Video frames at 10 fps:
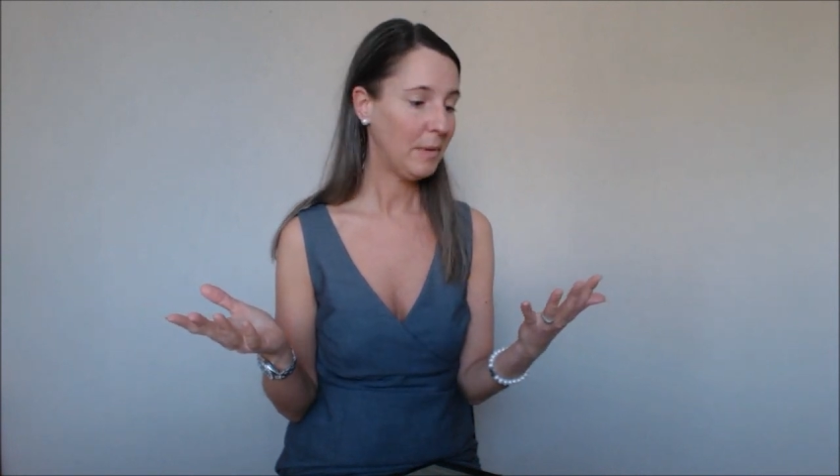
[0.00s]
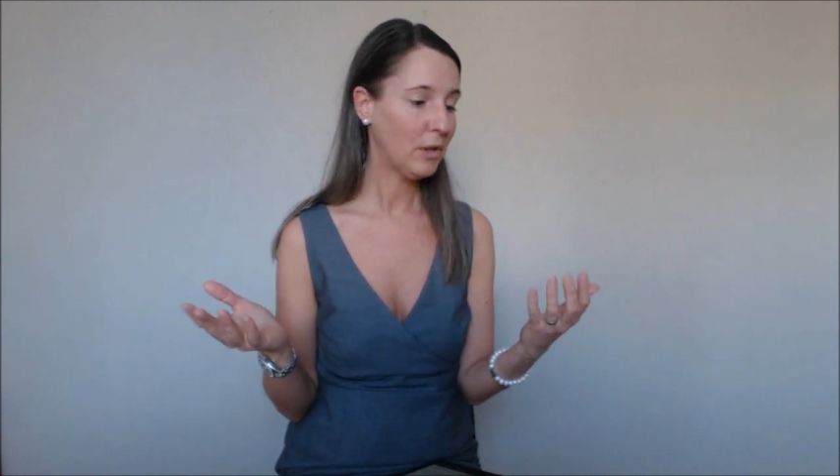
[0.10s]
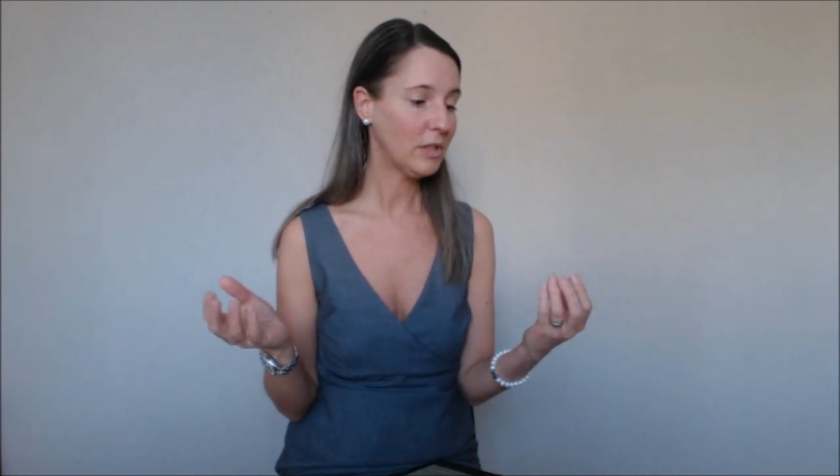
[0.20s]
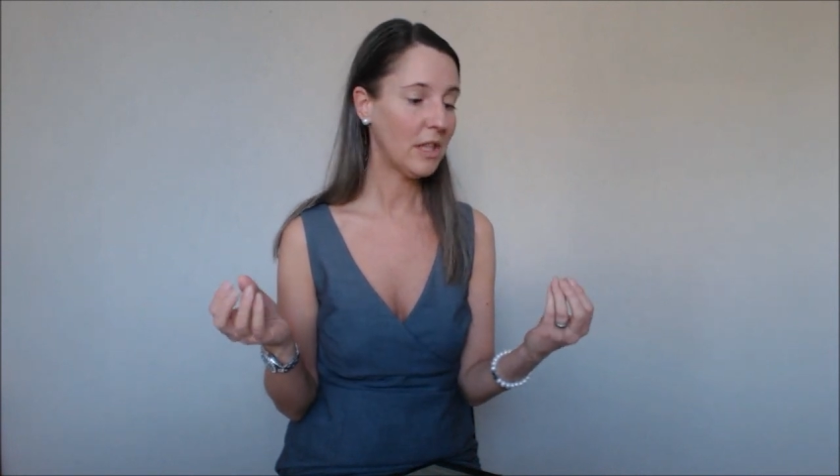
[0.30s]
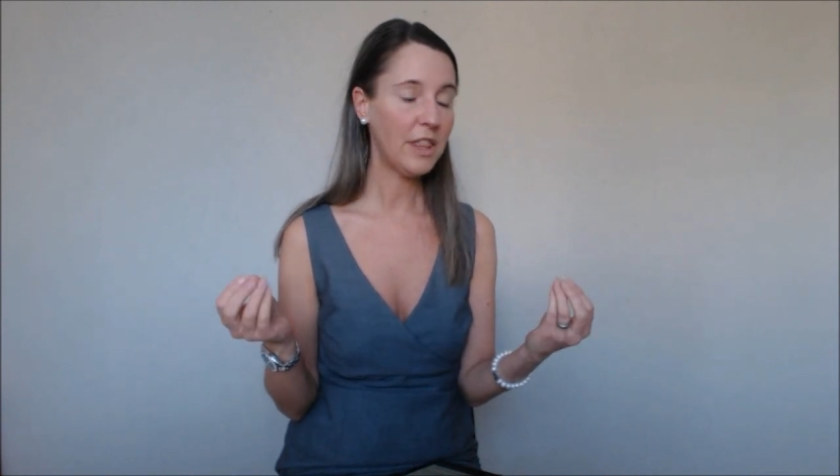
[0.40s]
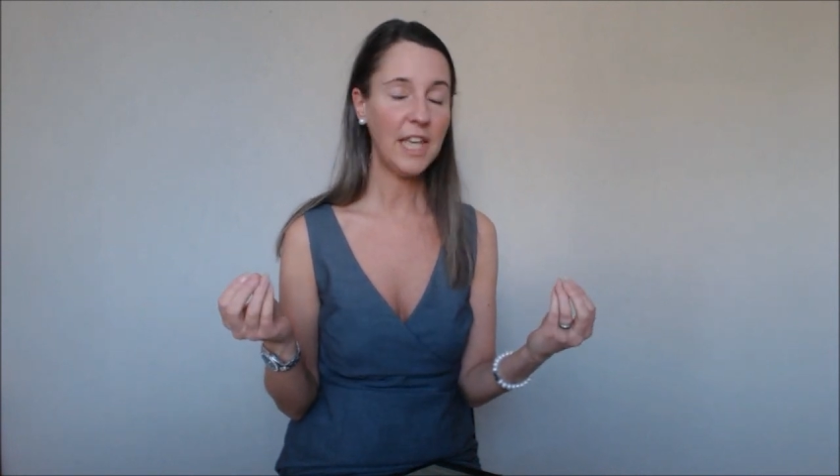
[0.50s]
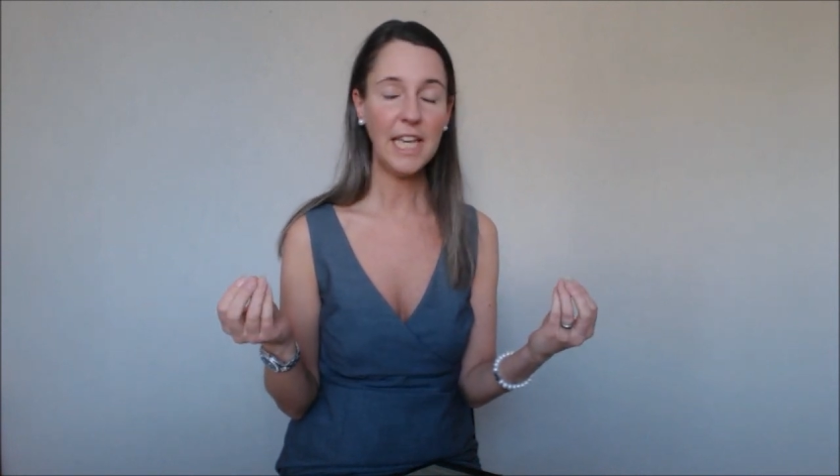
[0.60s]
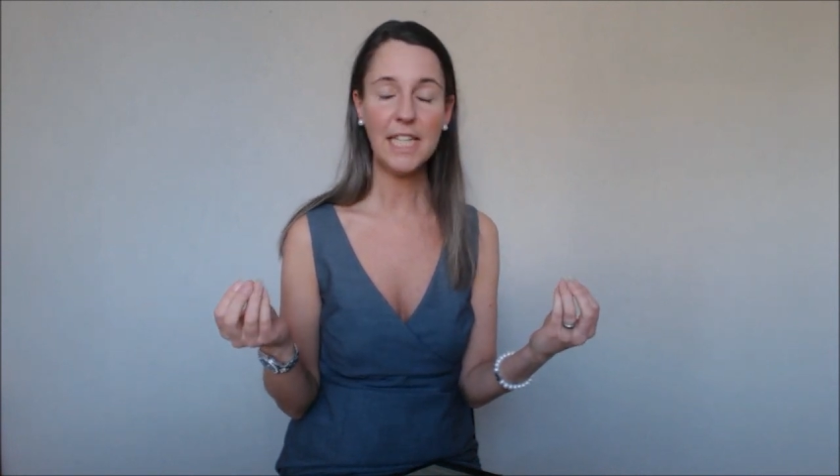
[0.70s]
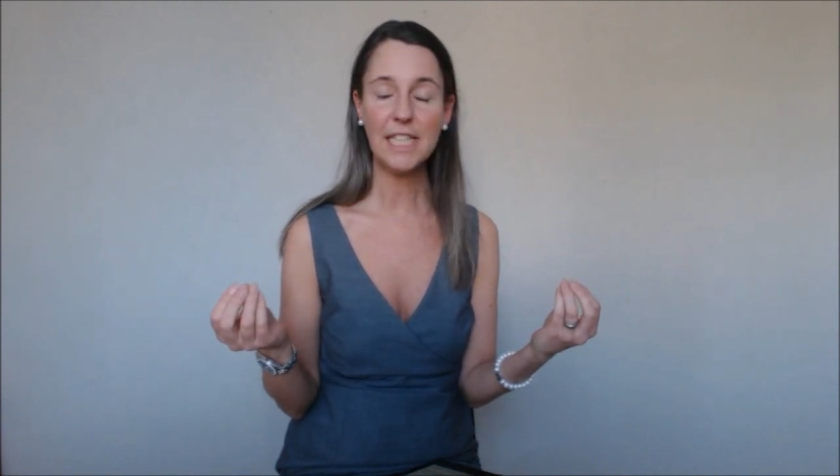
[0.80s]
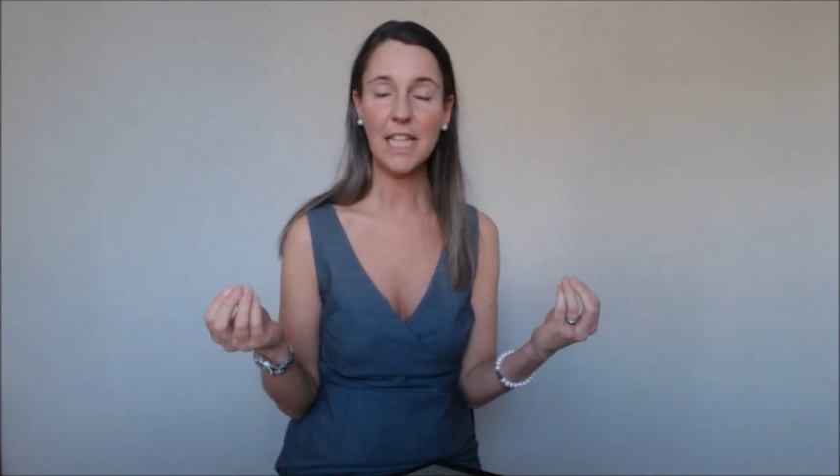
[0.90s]
because the
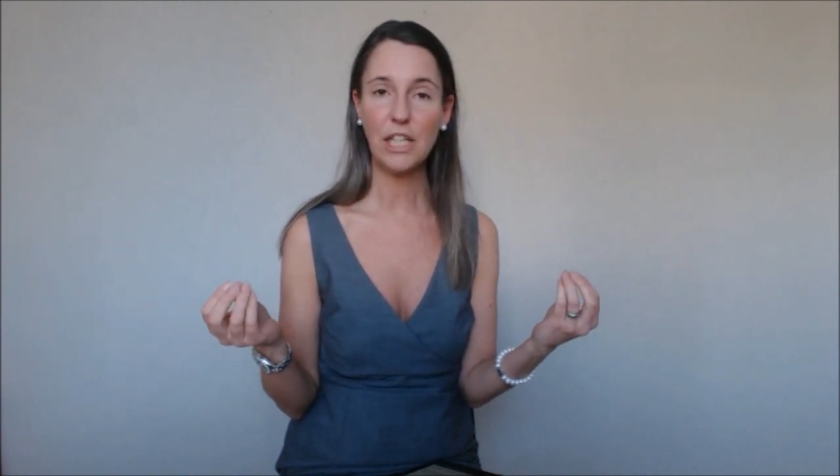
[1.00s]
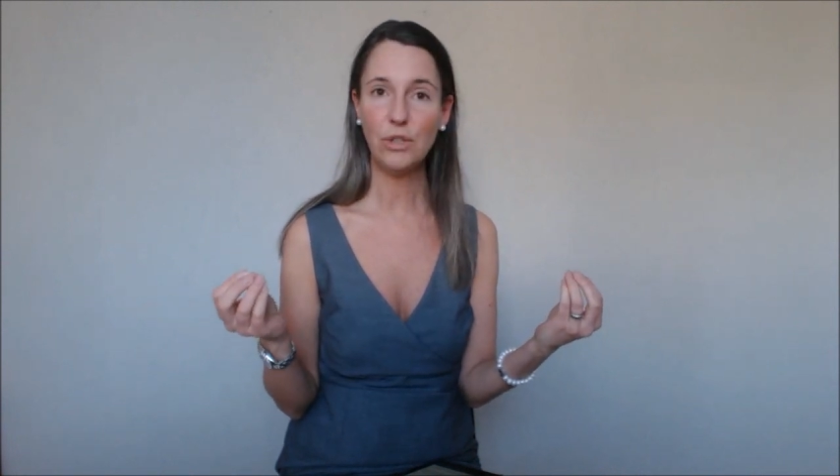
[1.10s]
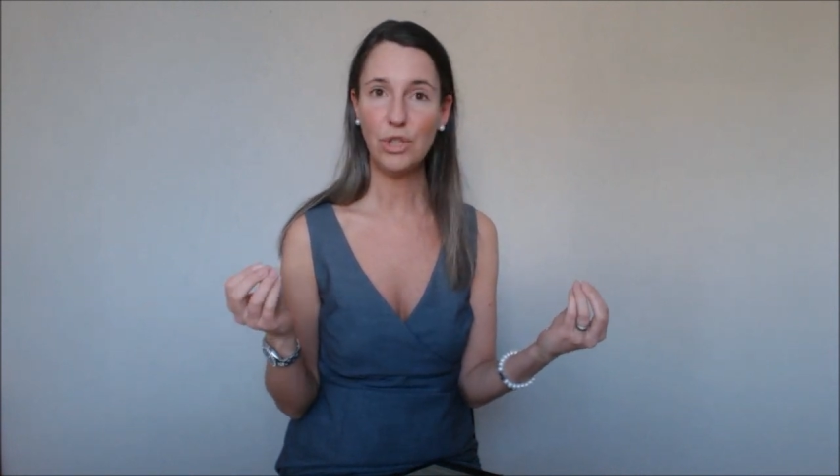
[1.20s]
thing is that you